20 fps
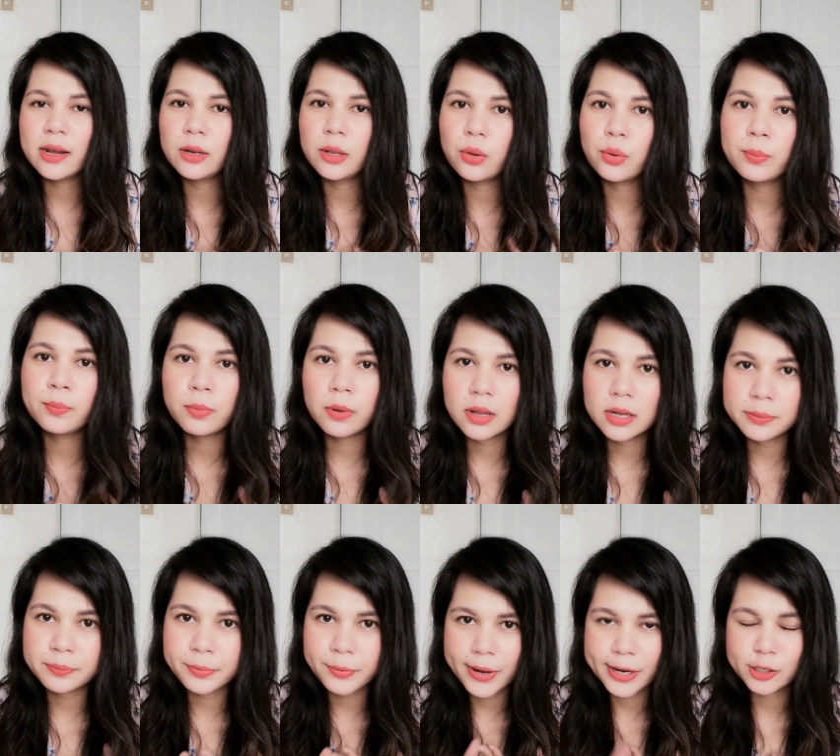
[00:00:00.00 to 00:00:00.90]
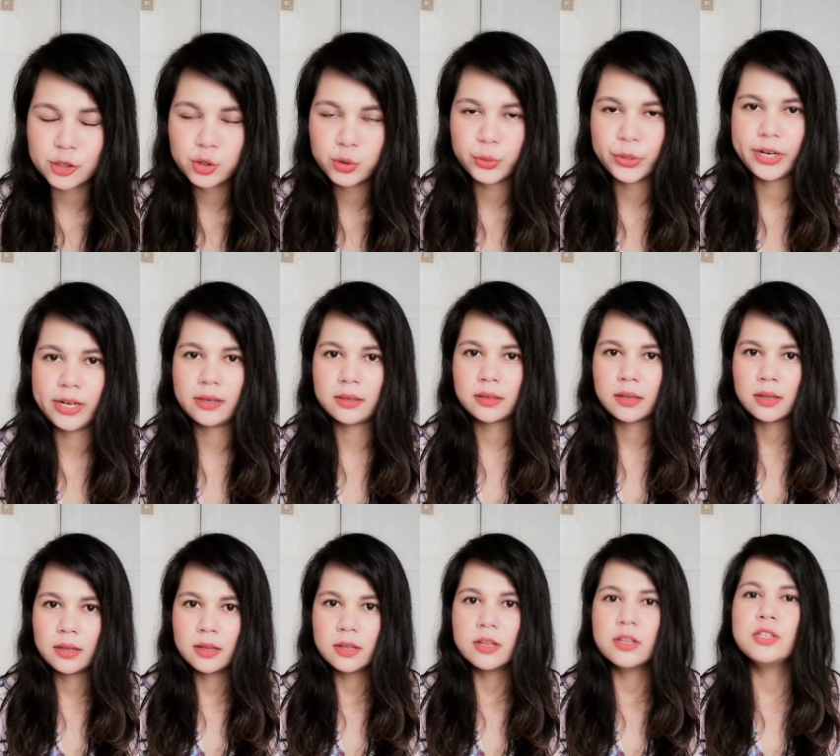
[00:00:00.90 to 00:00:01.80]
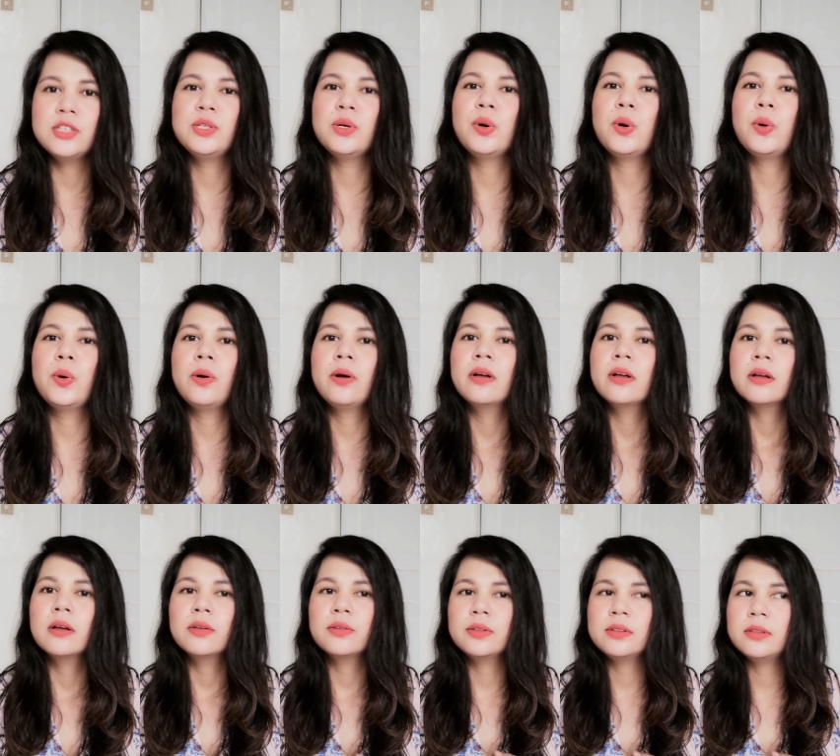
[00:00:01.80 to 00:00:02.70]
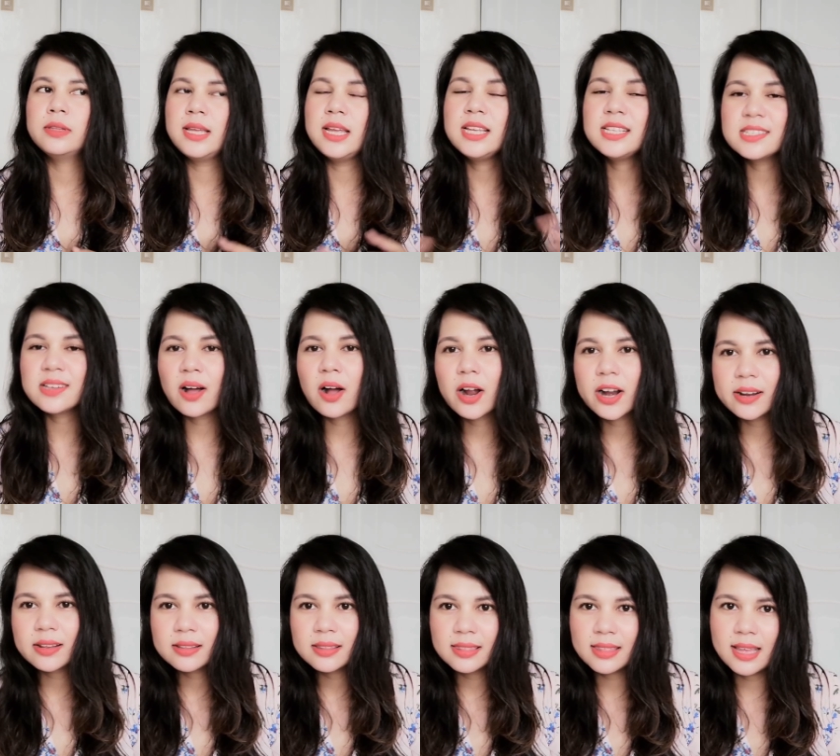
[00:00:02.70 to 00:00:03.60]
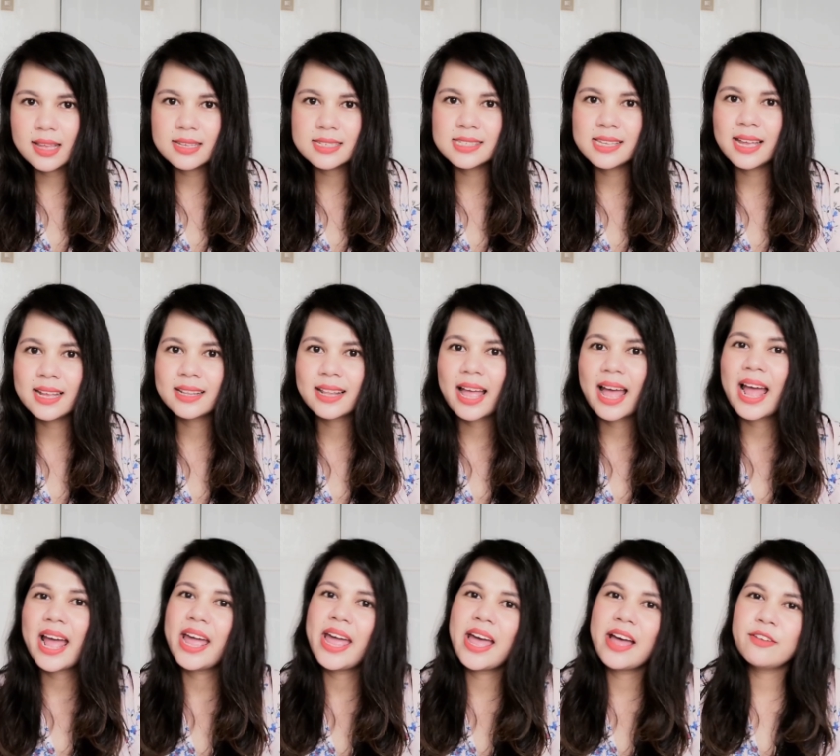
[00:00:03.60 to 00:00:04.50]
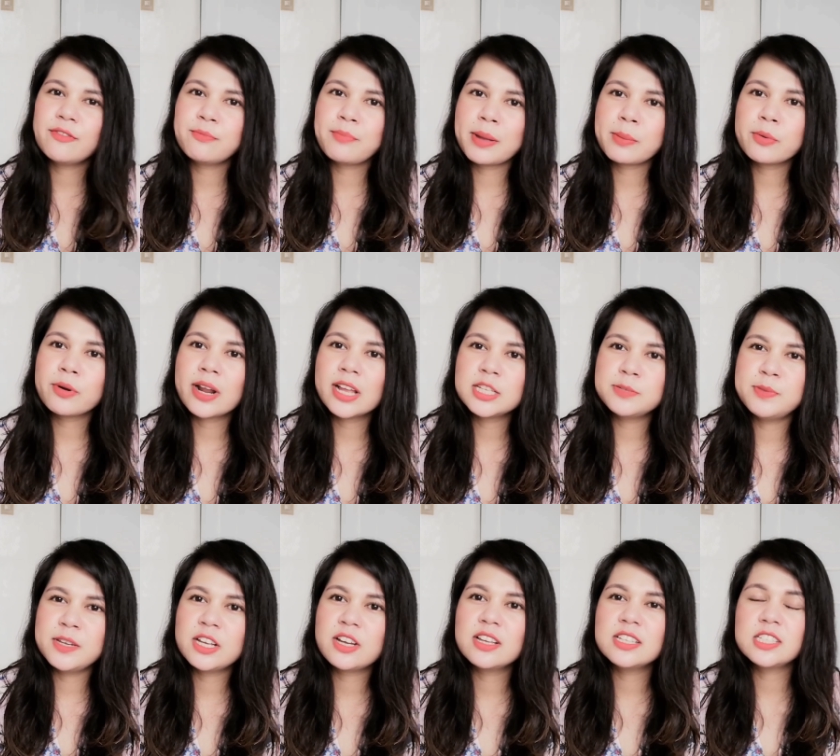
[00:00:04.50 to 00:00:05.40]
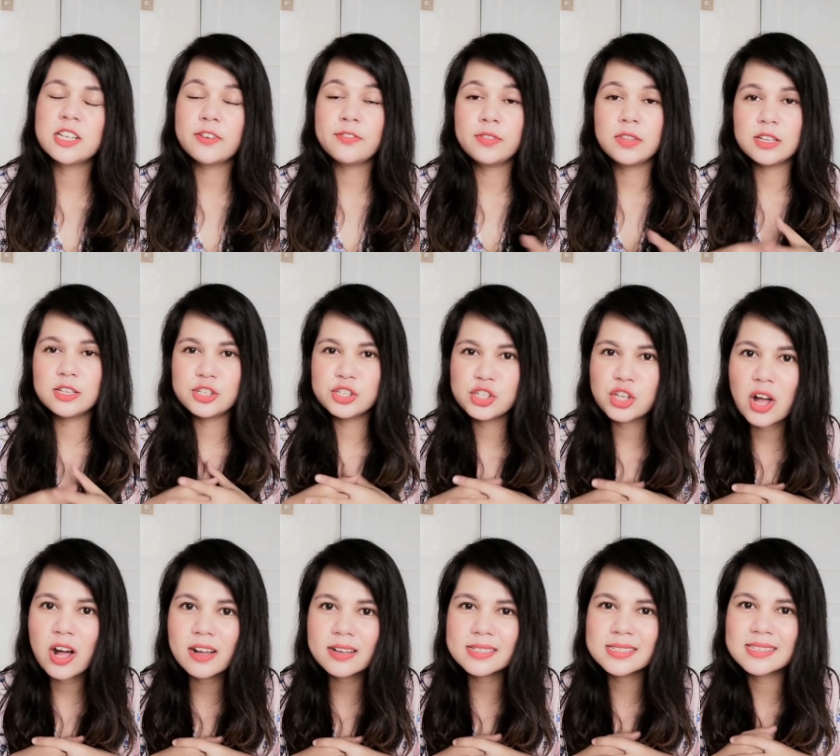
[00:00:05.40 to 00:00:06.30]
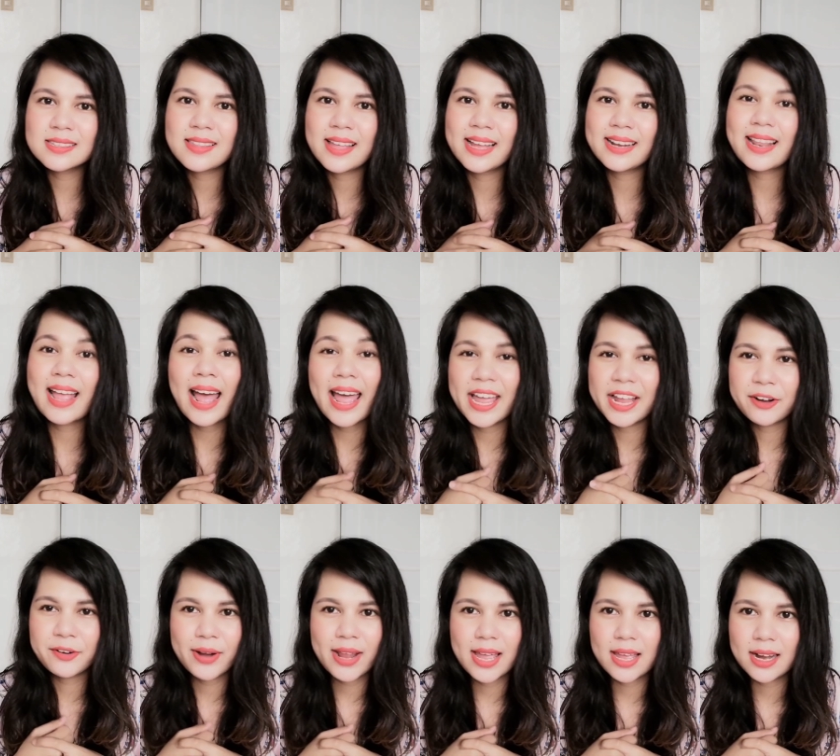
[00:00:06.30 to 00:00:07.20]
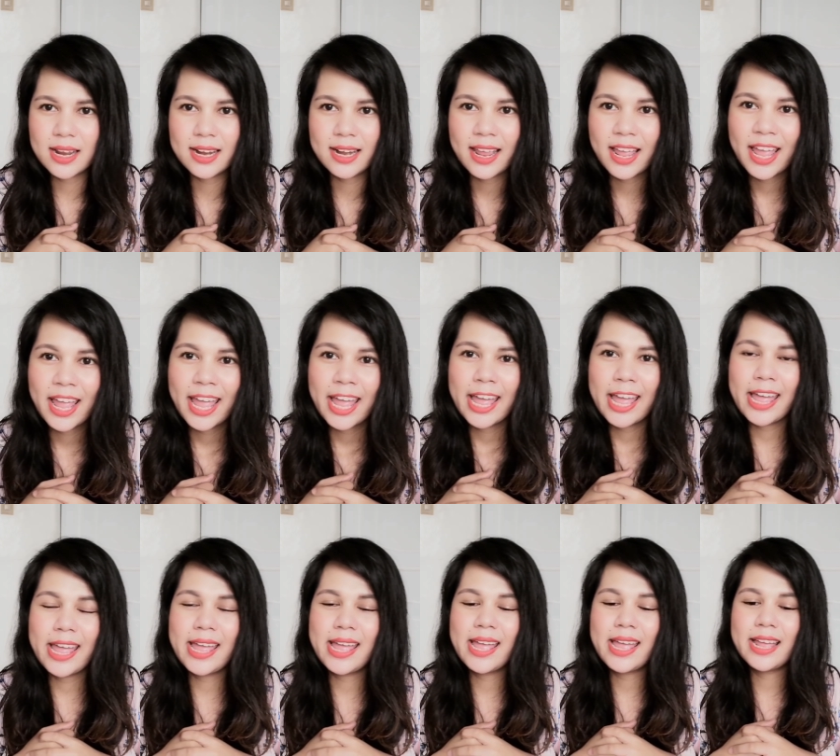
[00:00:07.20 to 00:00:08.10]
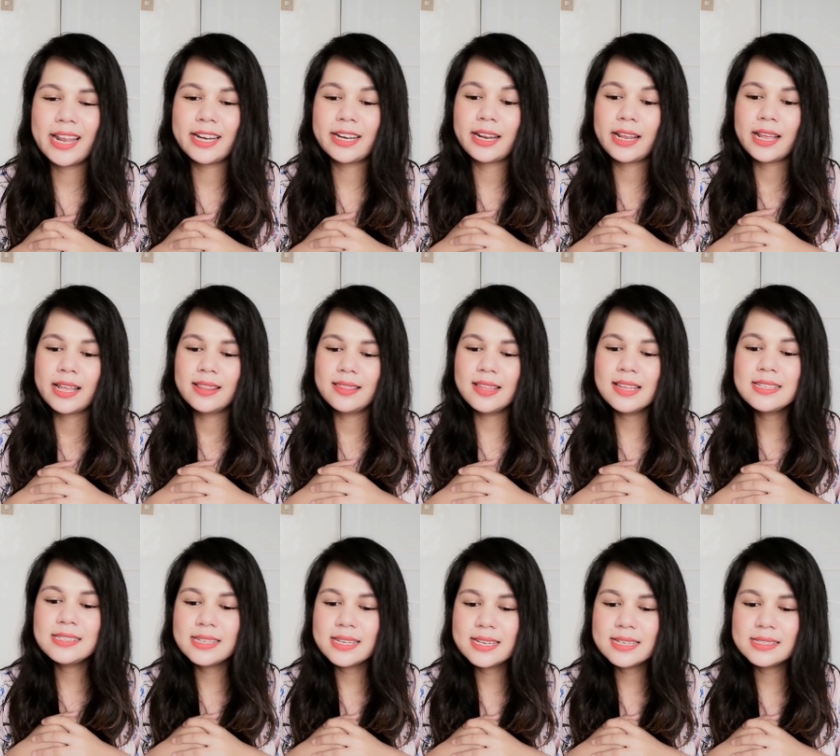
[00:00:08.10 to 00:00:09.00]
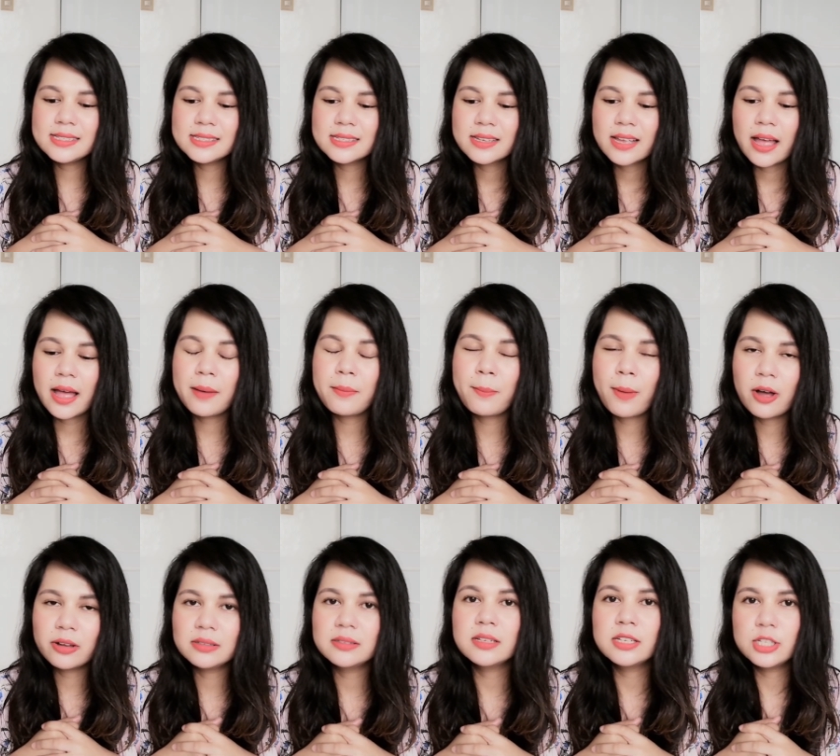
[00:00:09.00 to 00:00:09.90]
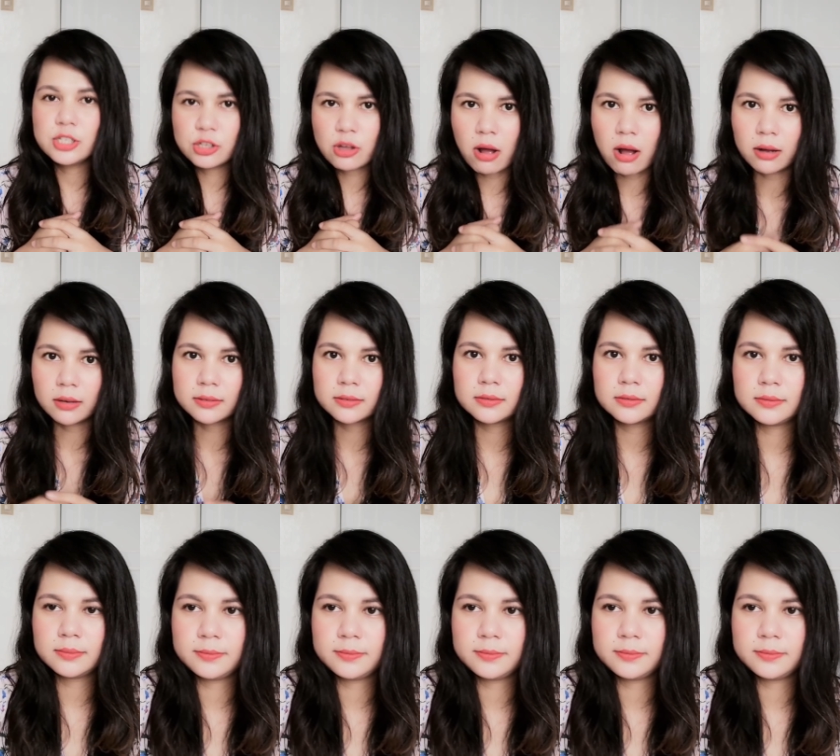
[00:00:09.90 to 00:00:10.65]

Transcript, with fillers: and low blood pressure. So these are things that I have memorized because of the songs that I created. And this is about the song.